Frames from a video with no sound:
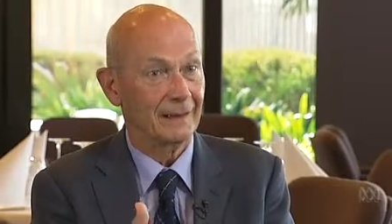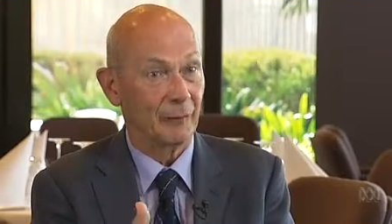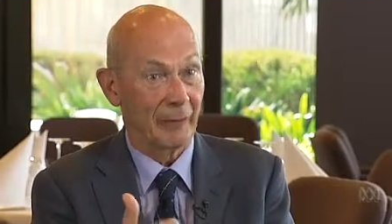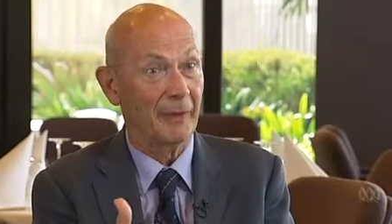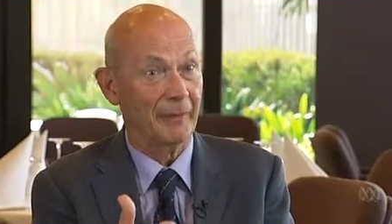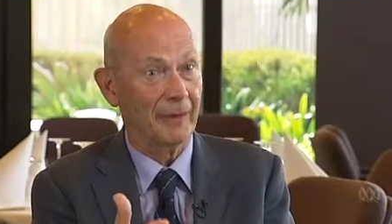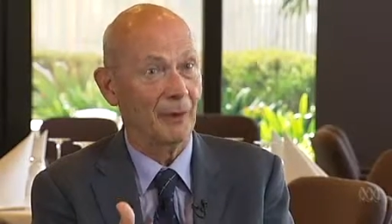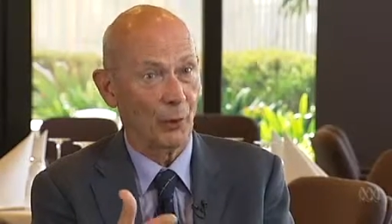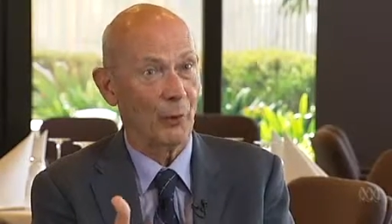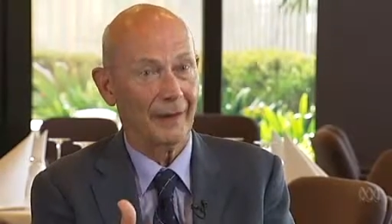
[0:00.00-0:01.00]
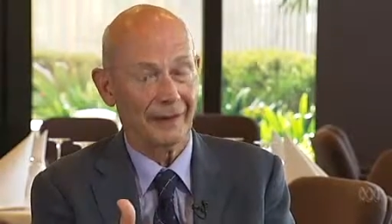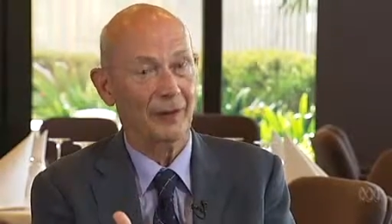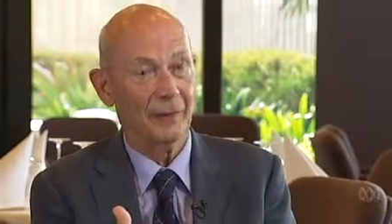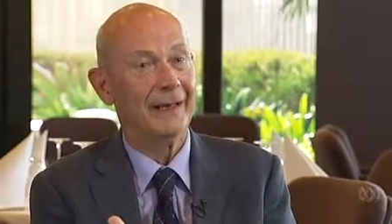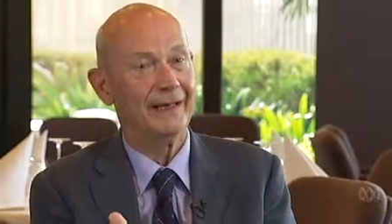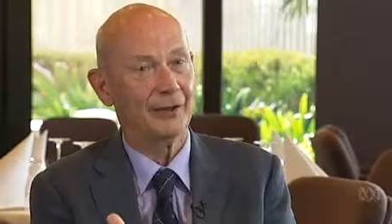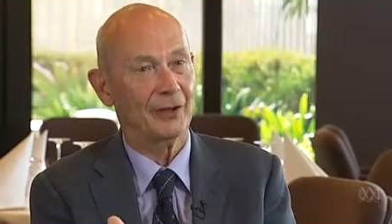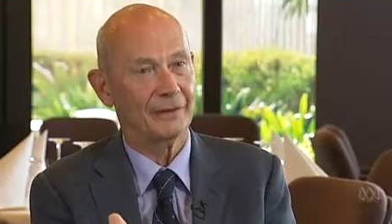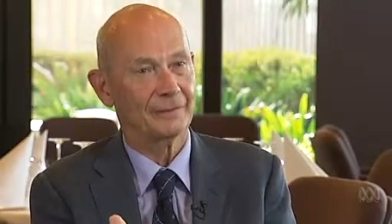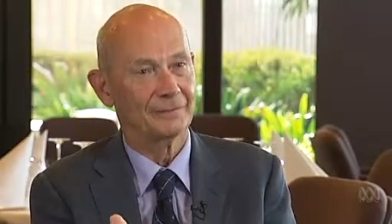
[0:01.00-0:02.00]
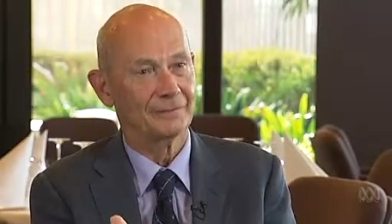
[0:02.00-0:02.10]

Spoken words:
renminbi or yuan denominated